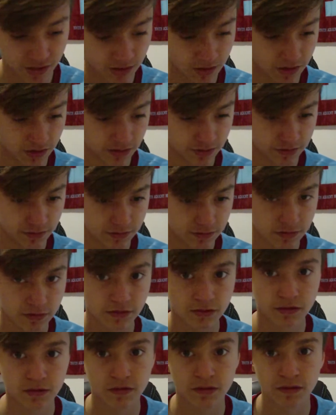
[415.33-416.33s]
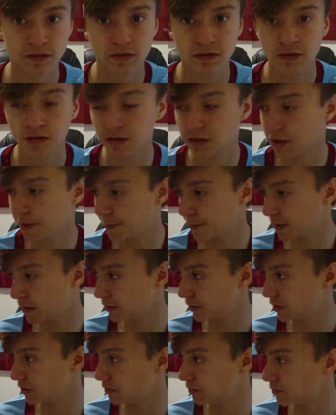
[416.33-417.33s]
And yeah, I
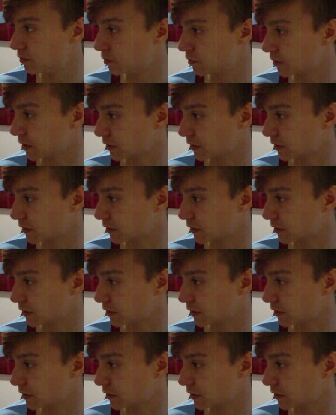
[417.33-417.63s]
might do